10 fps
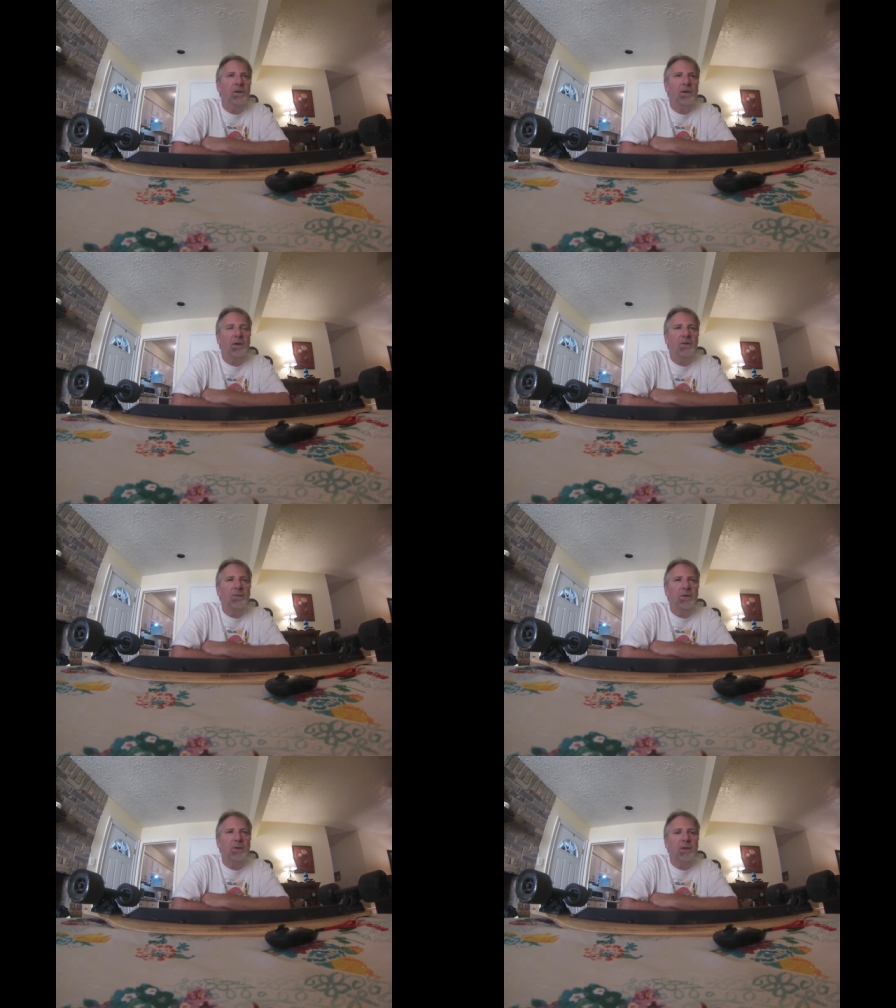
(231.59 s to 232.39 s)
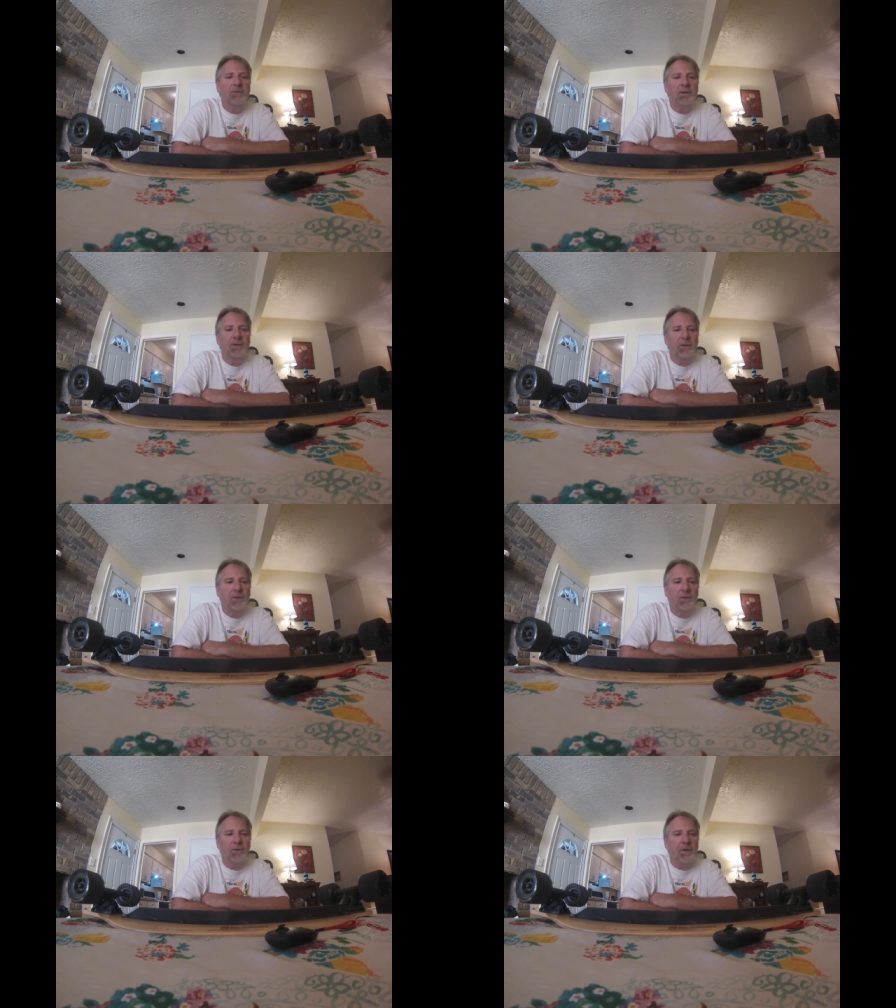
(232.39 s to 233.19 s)
the customer service,
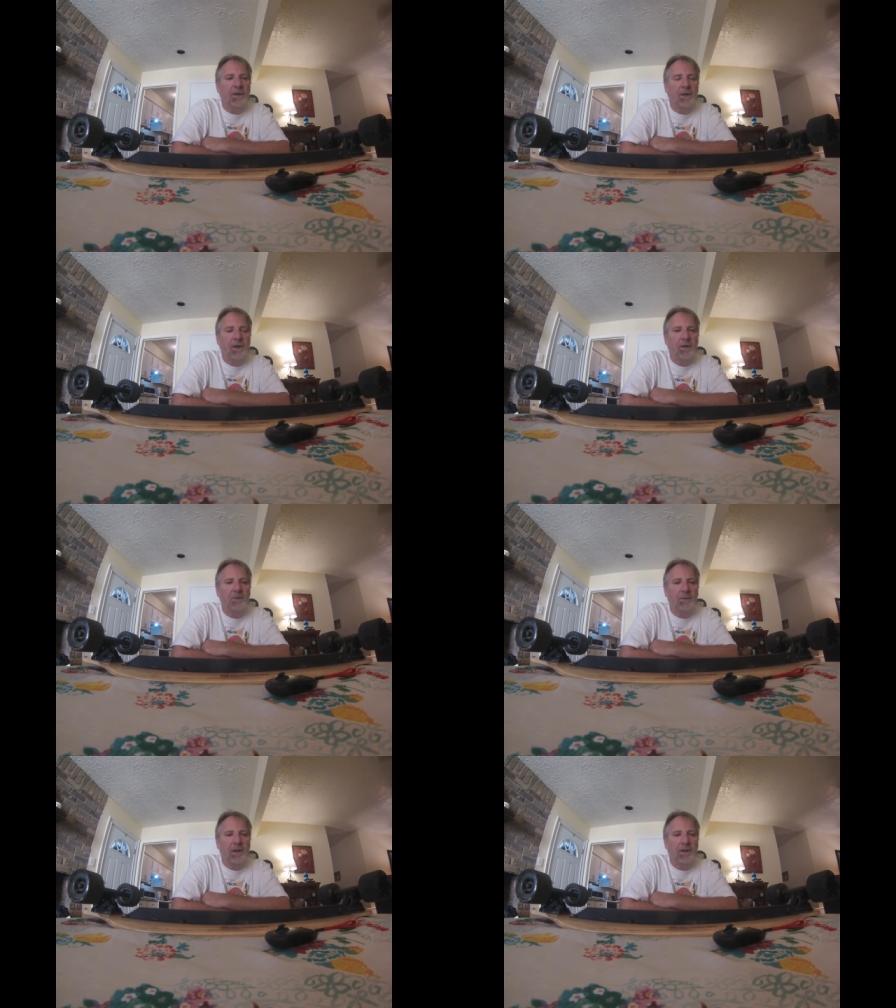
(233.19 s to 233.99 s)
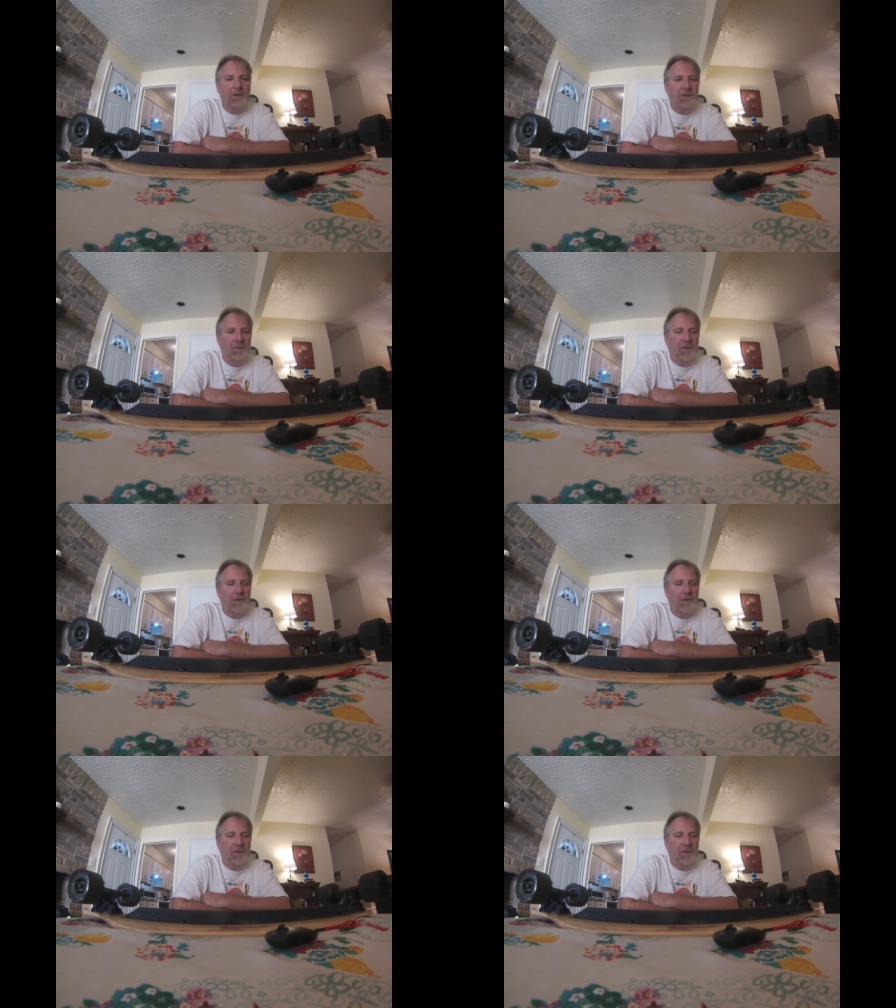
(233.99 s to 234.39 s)
two or three times about